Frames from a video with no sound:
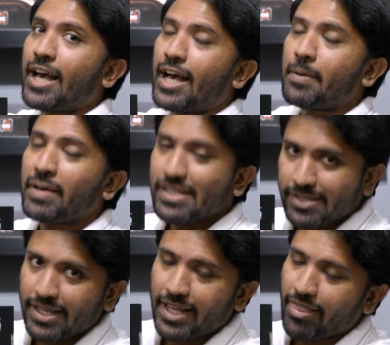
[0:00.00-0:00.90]
I might
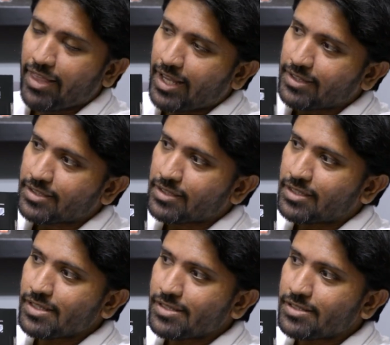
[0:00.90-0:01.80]
say that
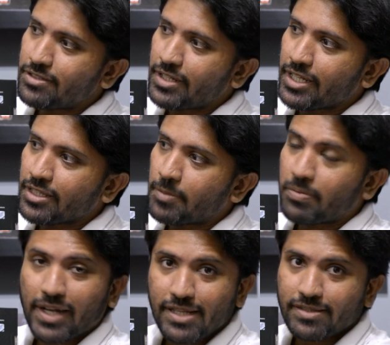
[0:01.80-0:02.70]
considering the
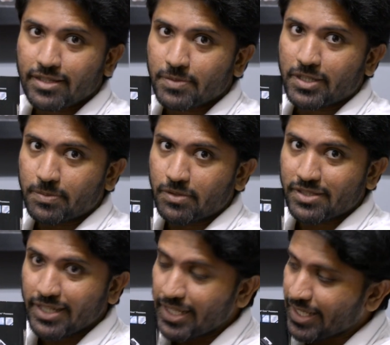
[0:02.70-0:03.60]
price that this motherboard is
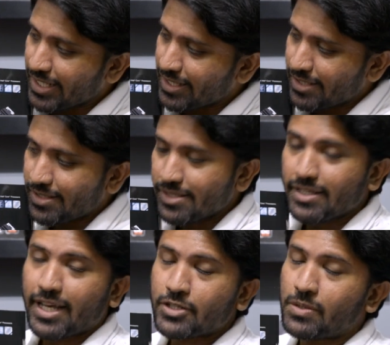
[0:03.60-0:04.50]
selling at, this
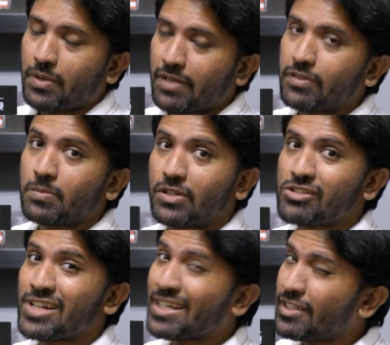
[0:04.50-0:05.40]
is actually one of the more
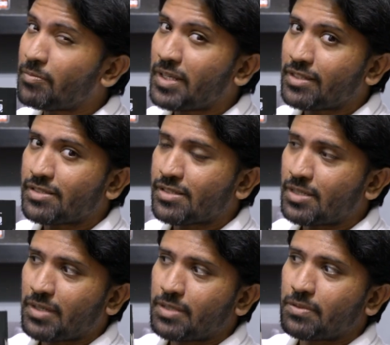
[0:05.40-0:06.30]
attractive
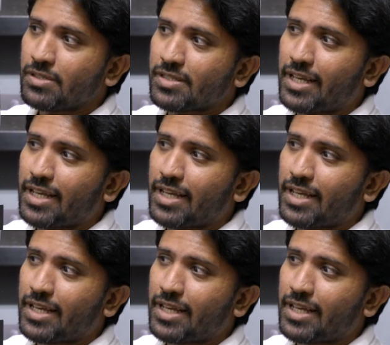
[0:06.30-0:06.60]
B360 motherboards.